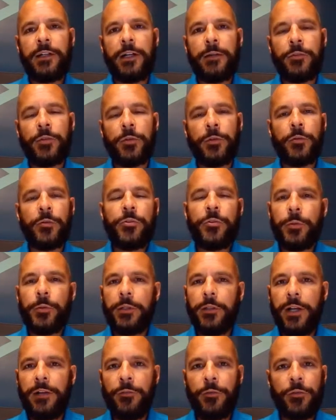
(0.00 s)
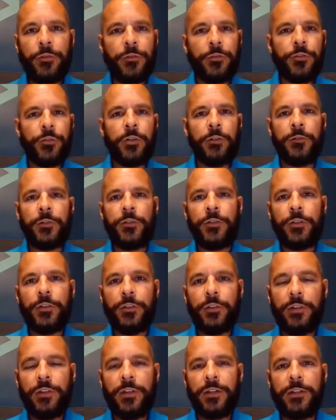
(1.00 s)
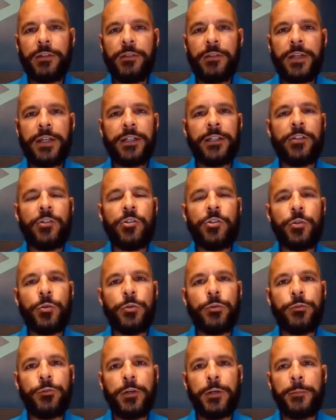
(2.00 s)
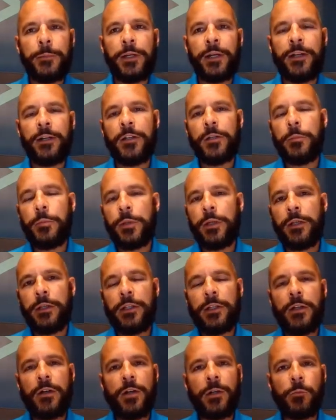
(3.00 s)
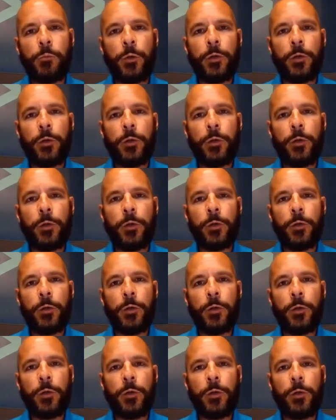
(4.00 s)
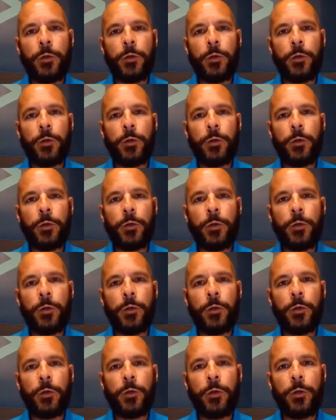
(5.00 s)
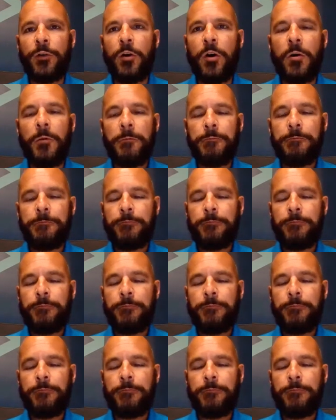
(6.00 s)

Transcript: So there's three levels of services that they can choose from, kind of depending on where their budget and needs might fall.